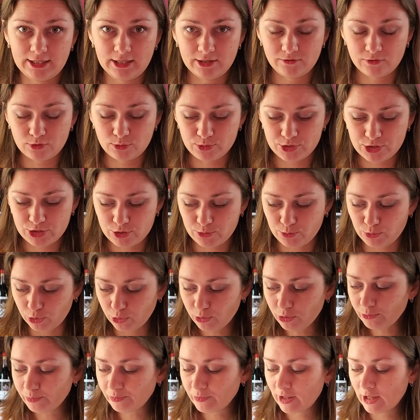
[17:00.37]
I take from this
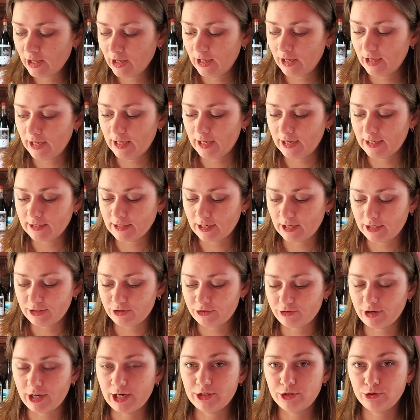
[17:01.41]
book, and I
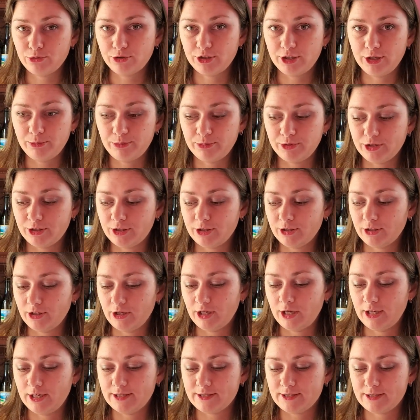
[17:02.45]
try to keep
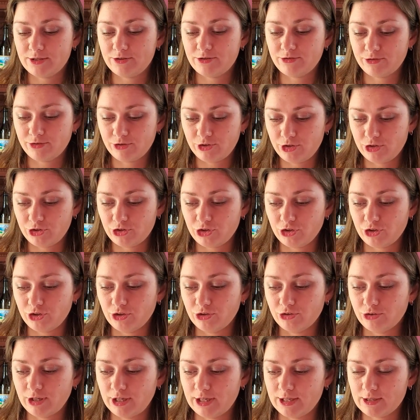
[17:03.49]
it as
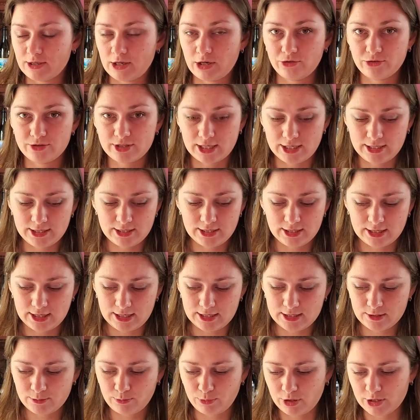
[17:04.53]
traditional, as authentic
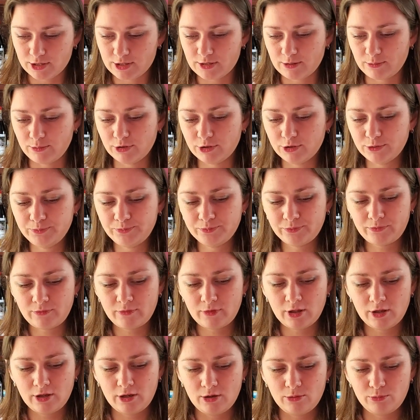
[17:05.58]
as possible.
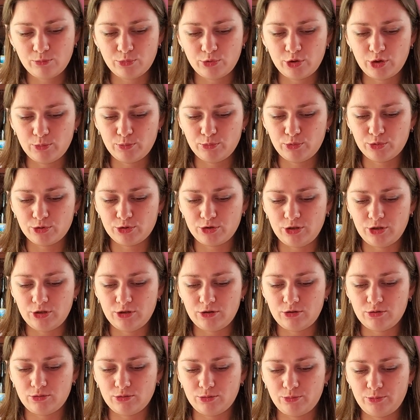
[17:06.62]
The book
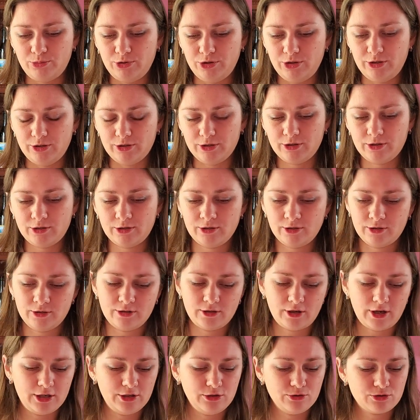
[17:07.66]
needs to be,
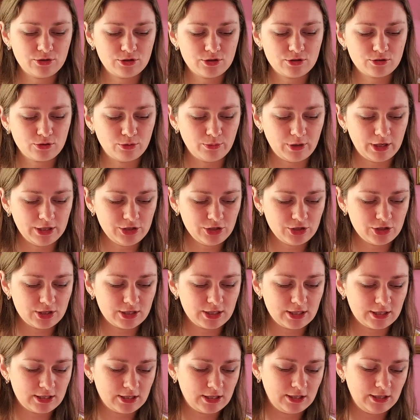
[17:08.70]
I use it so much
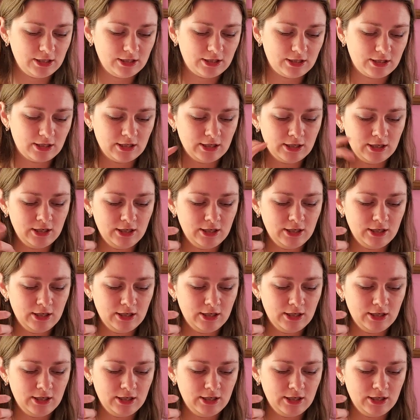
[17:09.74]
that it,